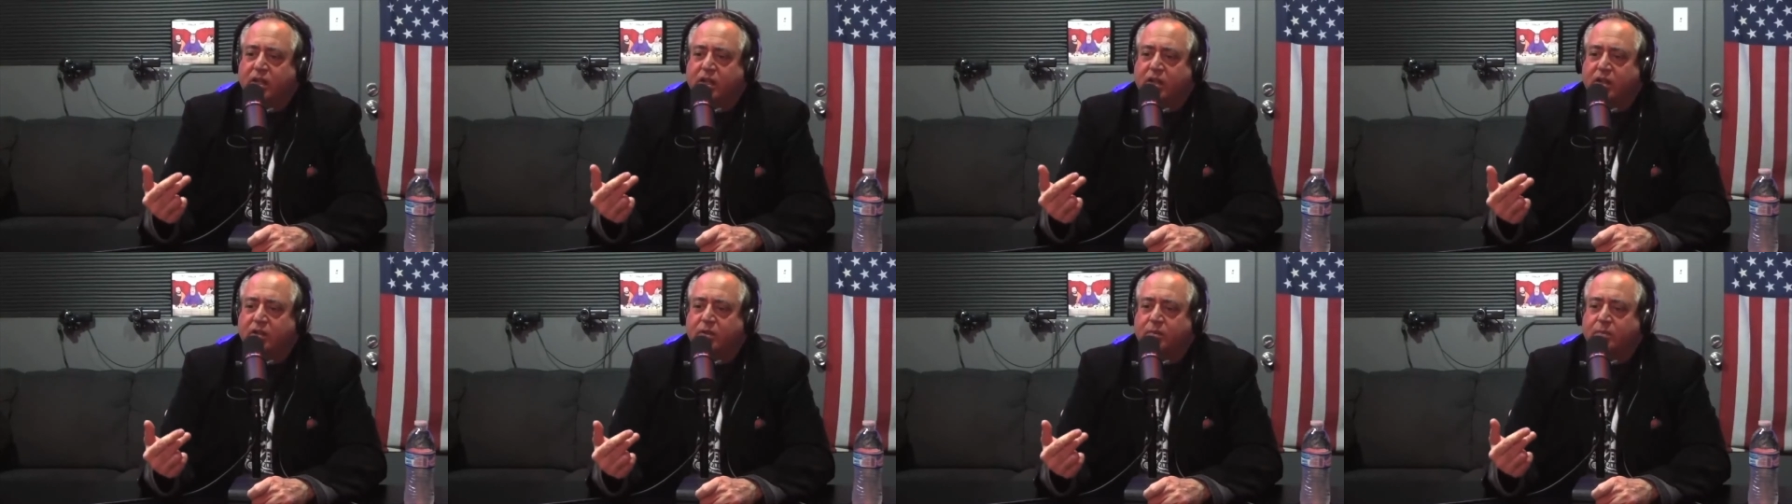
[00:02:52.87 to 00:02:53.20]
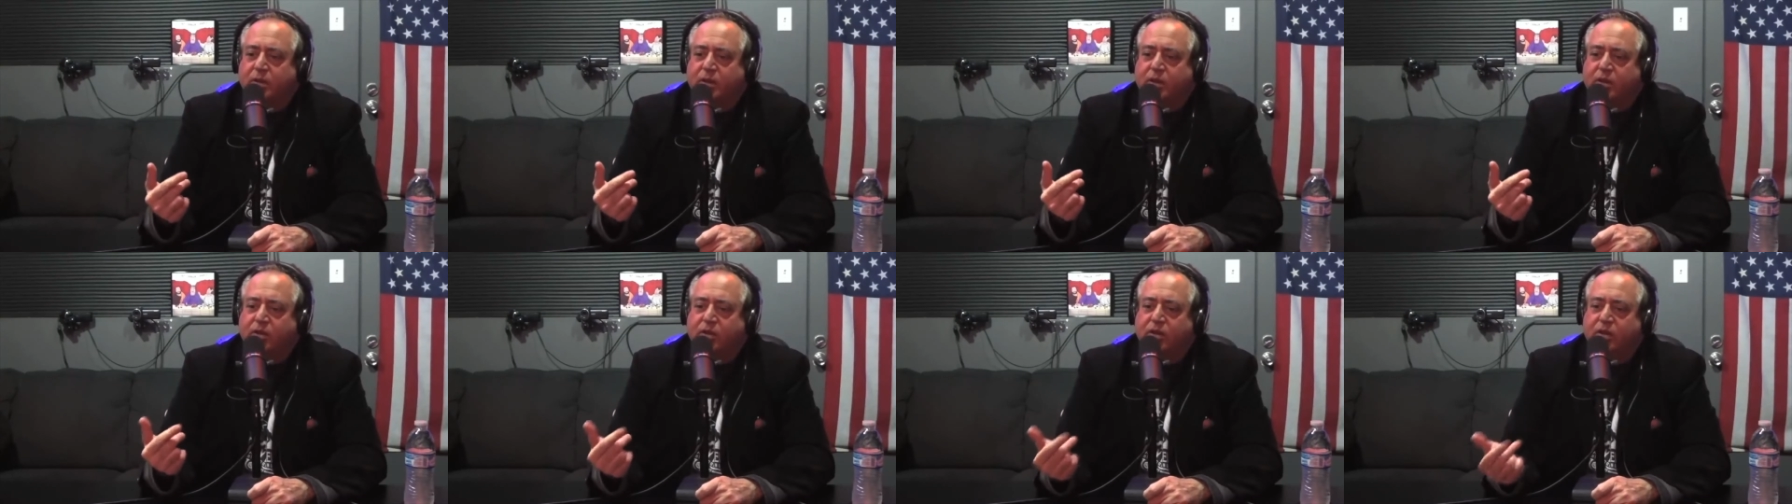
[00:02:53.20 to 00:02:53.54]
uh,
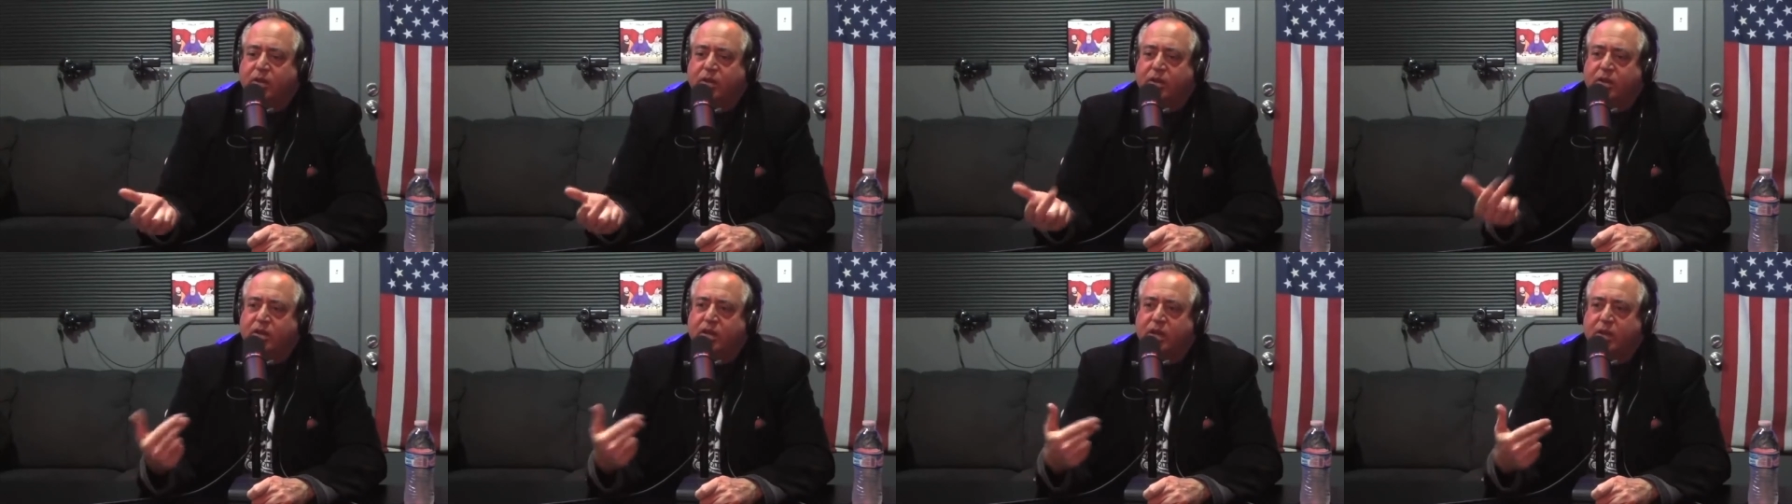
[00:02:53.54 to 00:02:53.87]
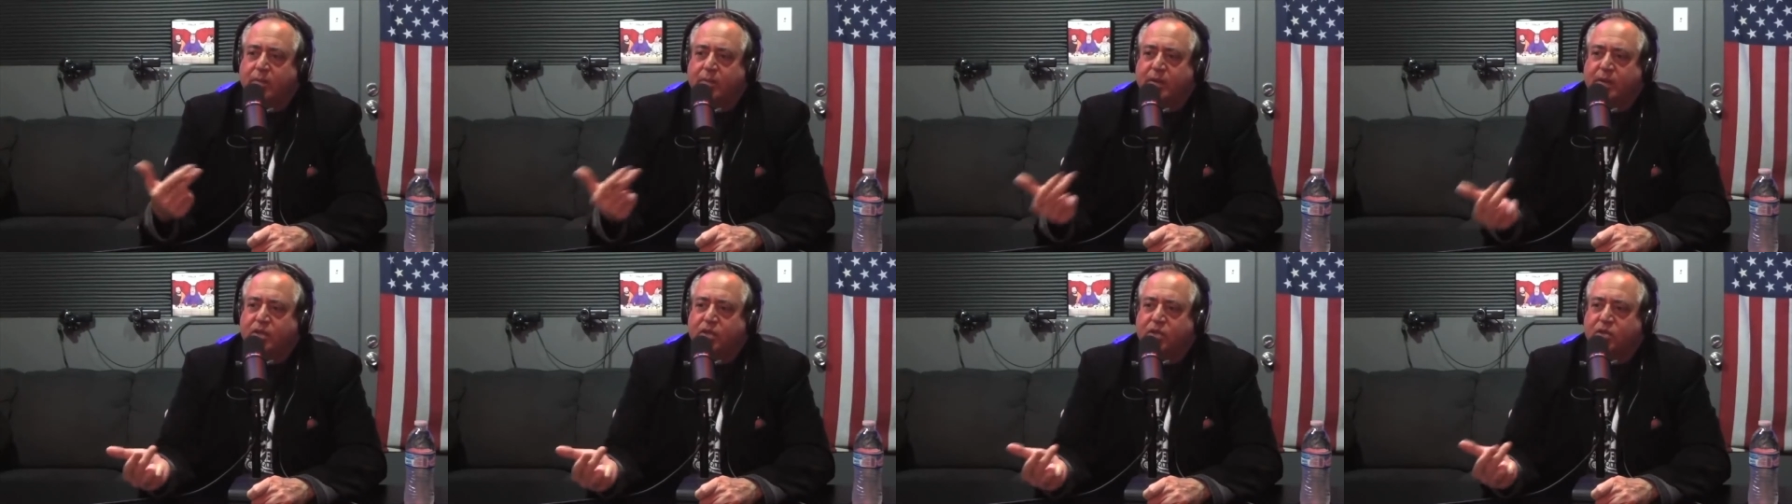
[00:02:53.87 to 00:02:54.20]
but you can tell
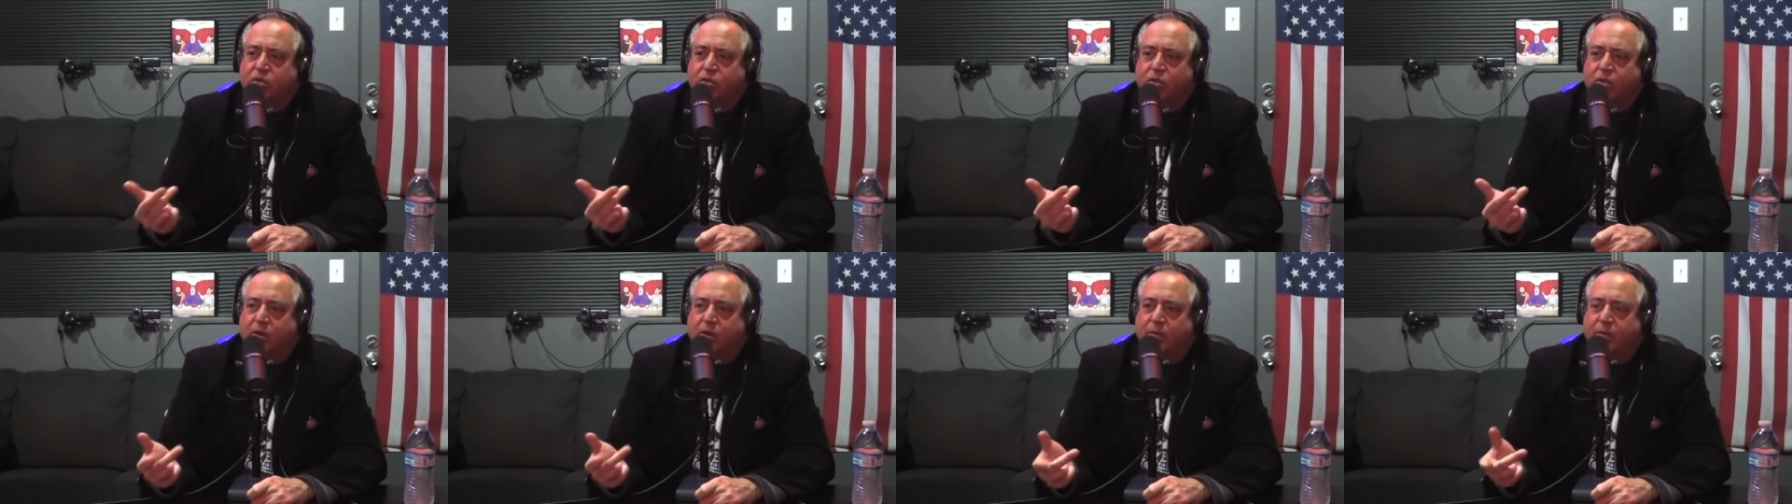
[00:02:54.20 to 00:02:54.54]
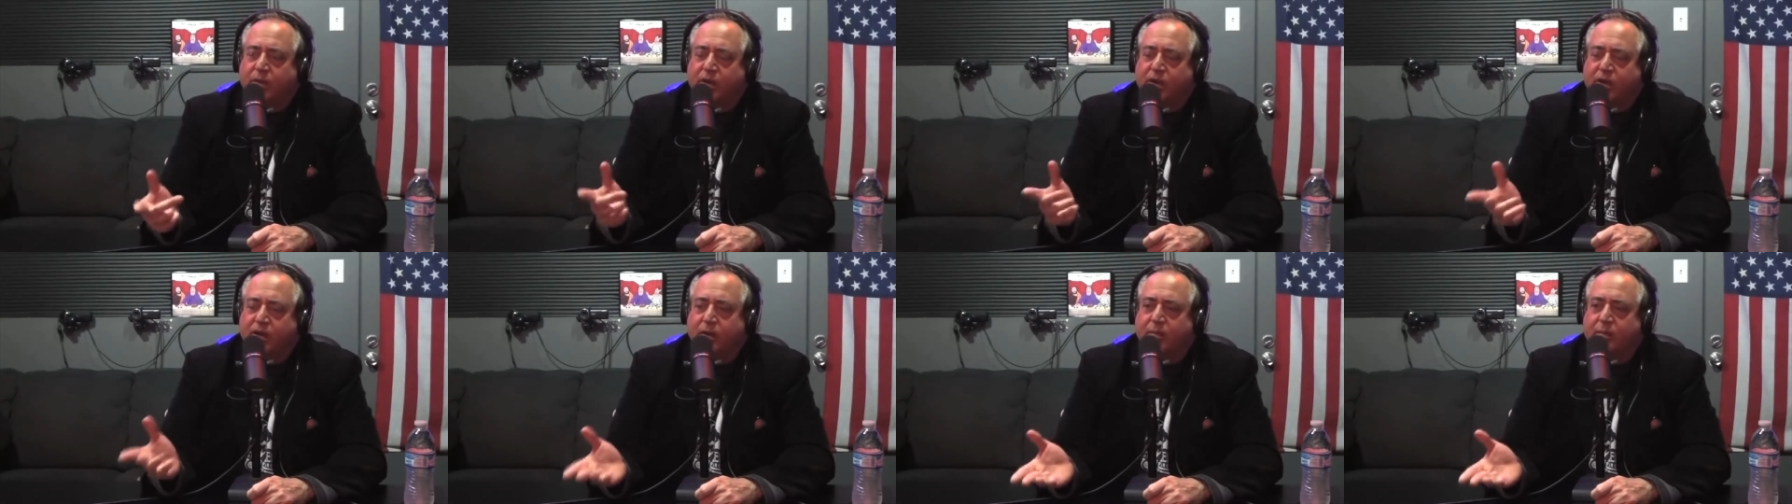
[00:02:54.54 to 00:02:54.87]
my story,
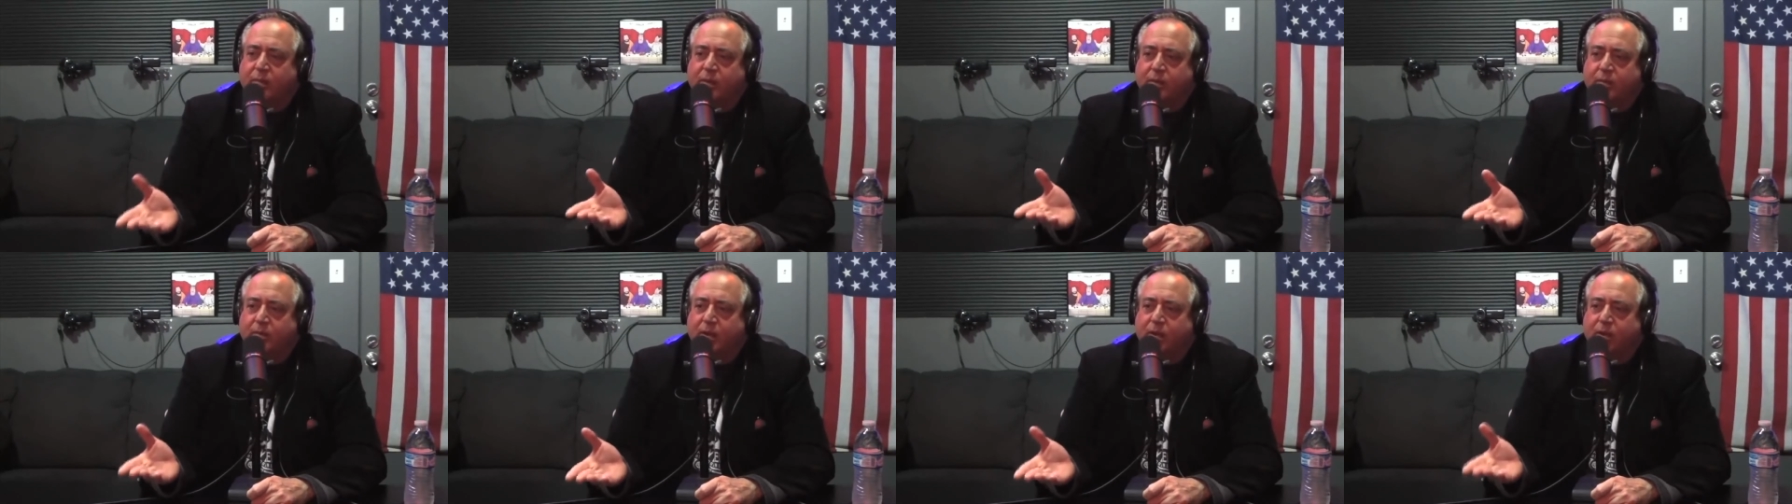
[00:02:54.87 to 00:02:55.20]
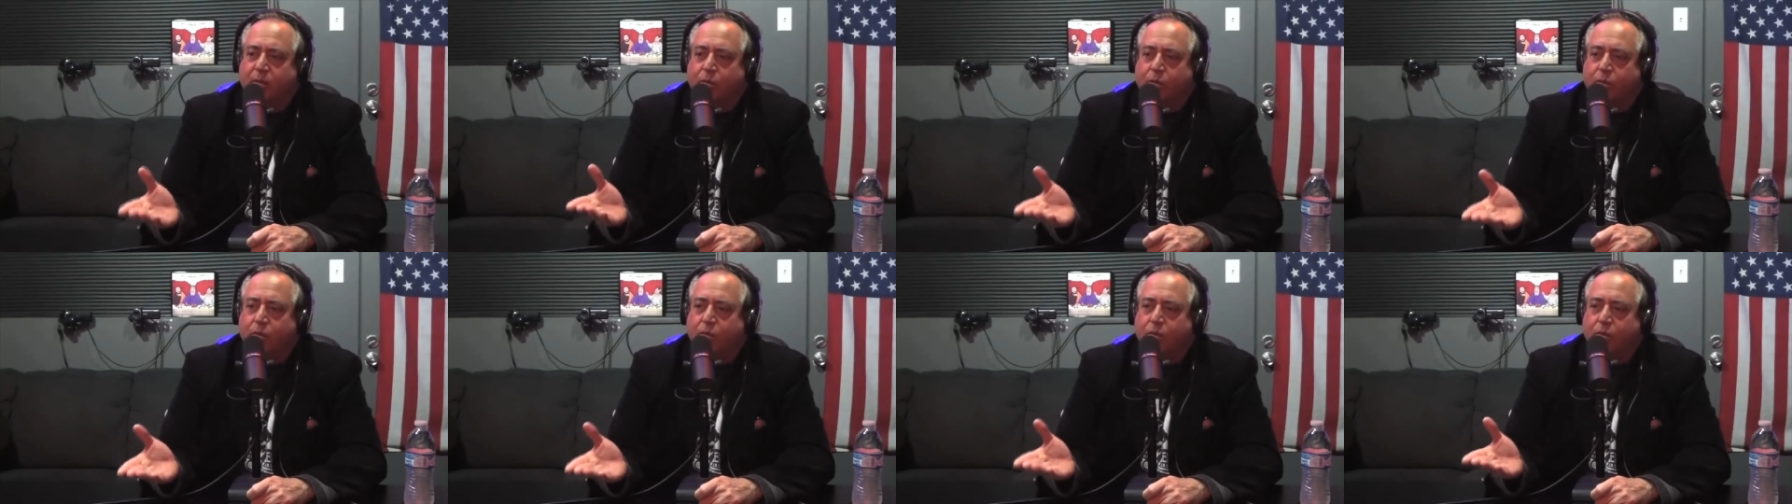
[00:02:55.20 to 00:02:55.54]
but you give me my
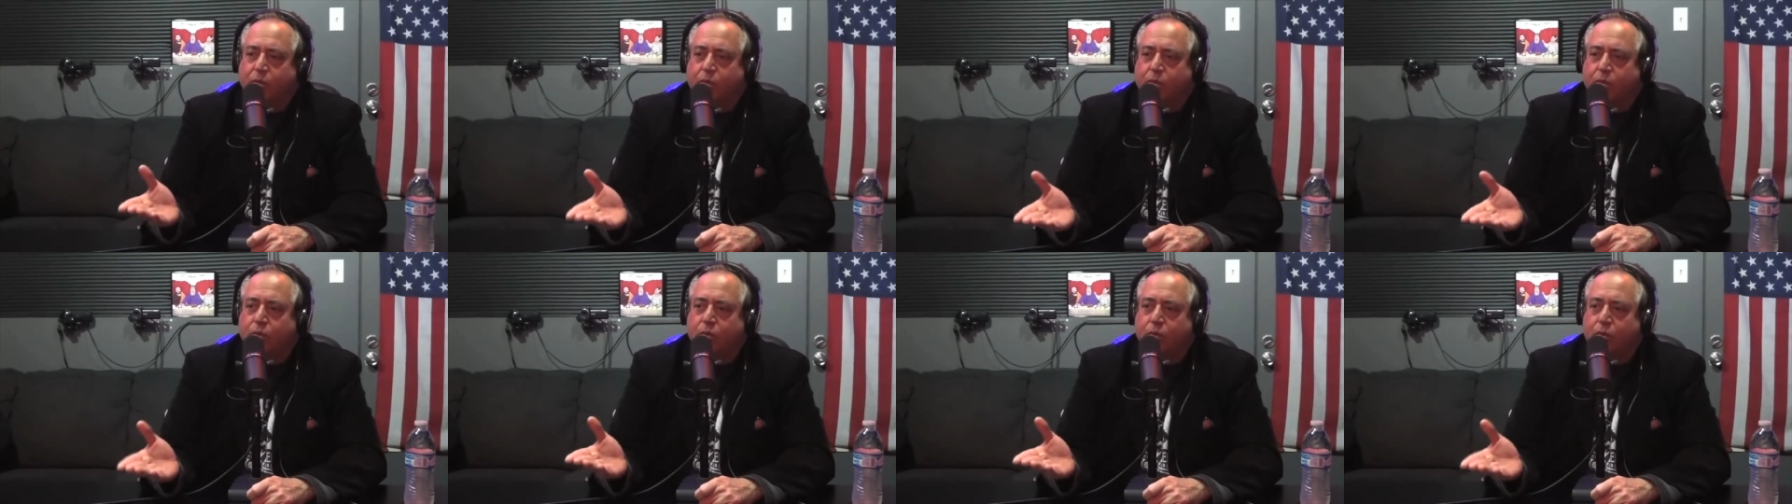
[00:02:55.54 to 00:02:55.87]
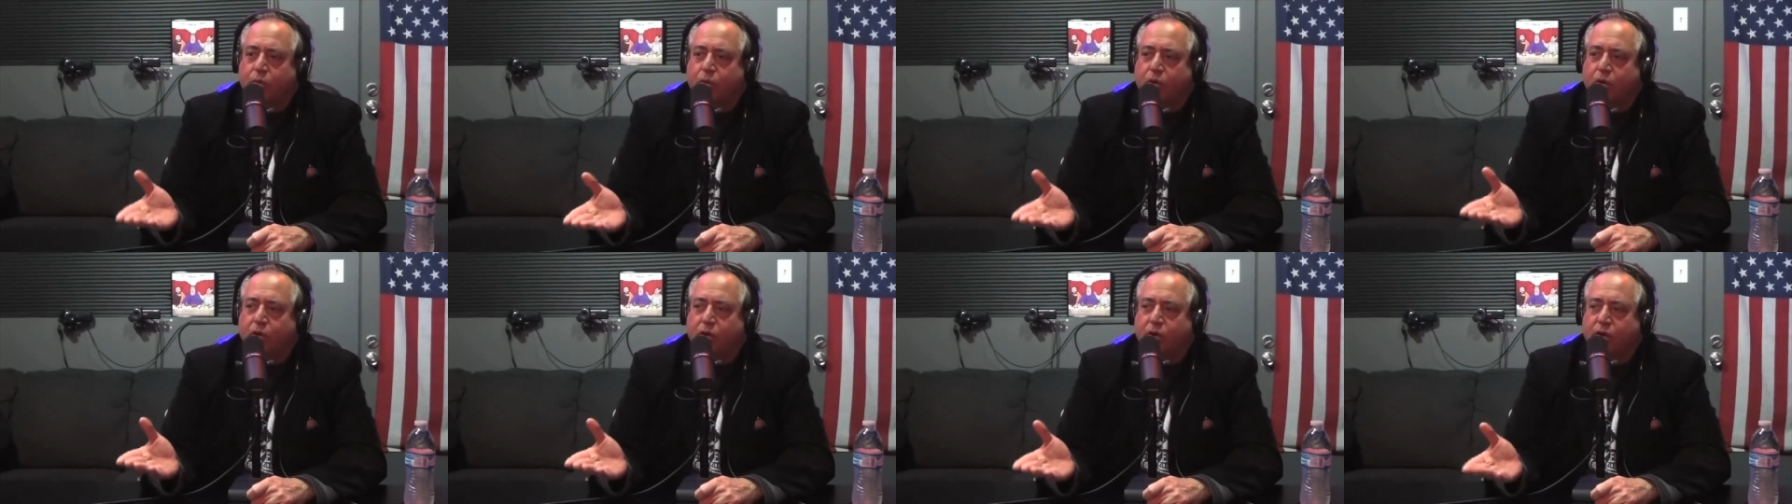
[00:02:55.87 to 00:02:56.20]
w-
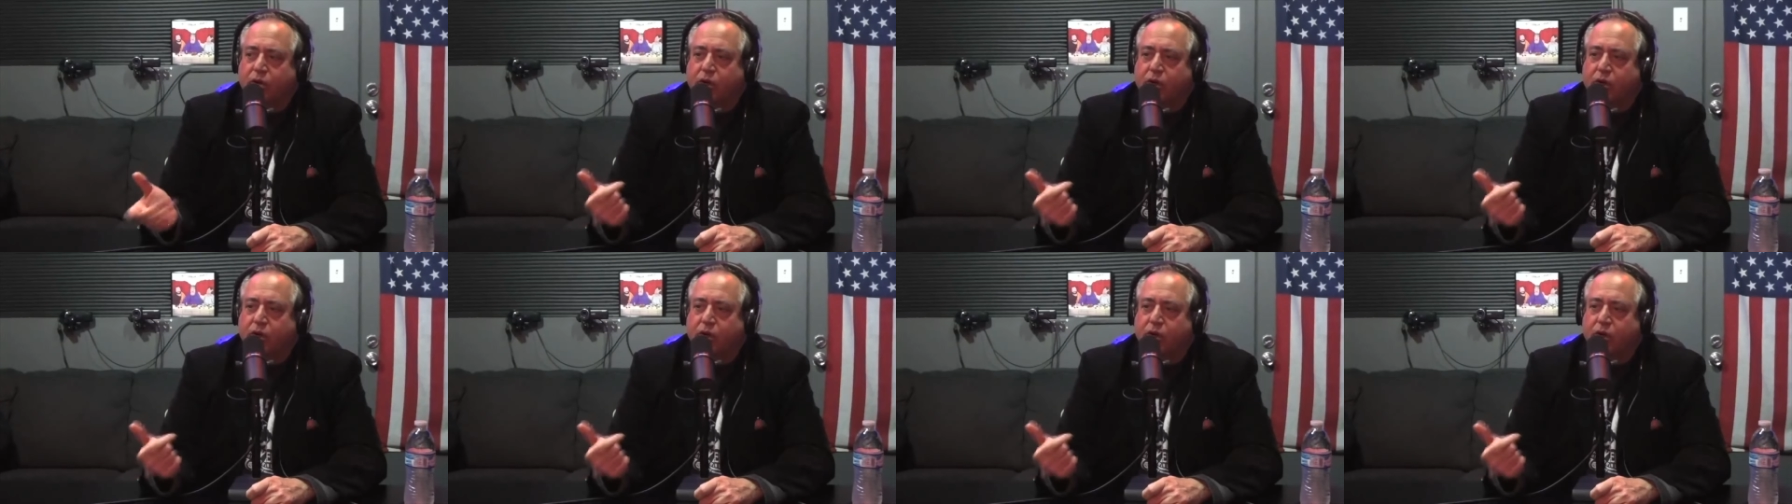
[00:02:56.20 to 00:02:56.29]
word.